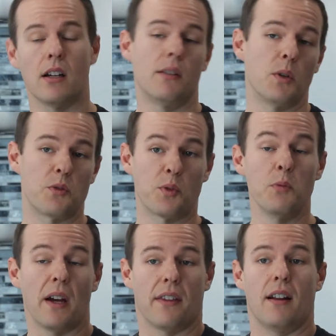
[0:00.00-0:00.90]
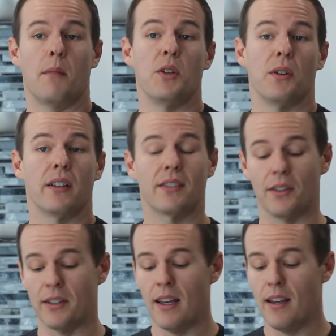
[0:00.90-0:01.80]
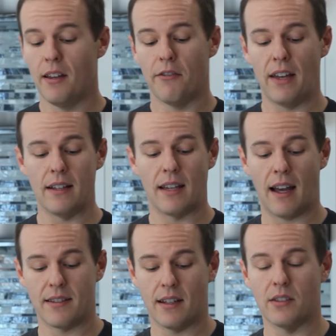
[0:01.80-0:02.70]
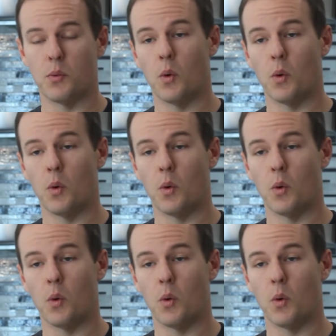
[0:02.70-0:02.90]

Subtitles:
on which brew method I'm doing. So fantastic, it's